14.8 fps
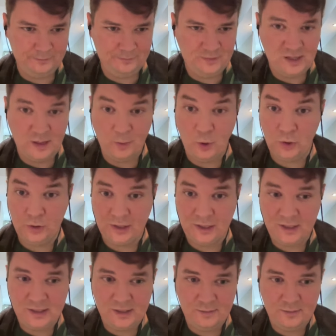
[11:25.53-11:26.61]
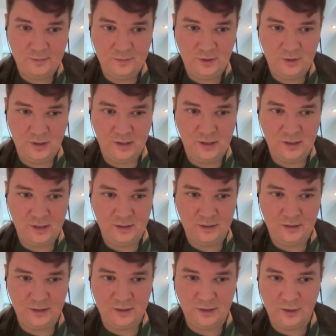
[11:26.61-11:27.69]
some hotkeys here
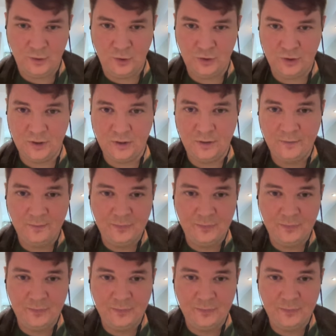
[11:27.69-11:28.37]
in the corner